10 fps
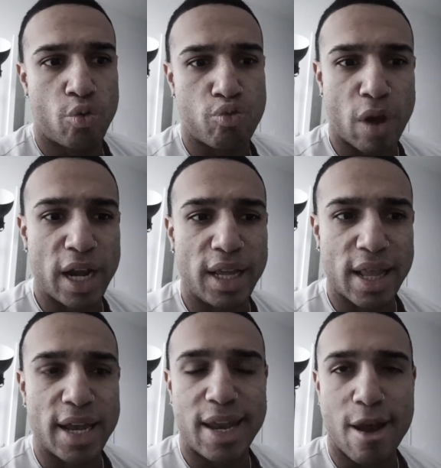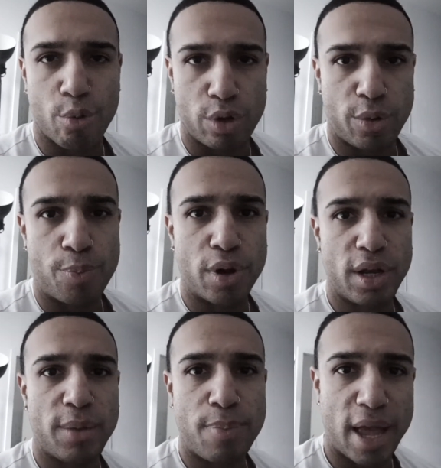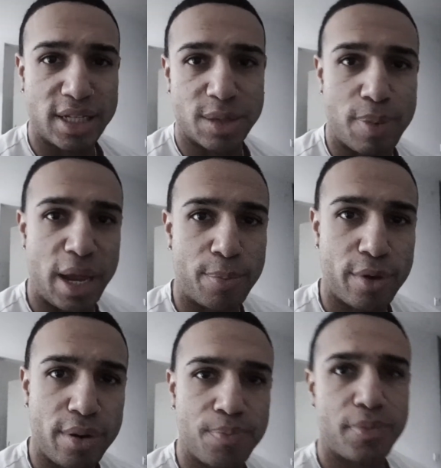writing that down, when you're putting pen to paper,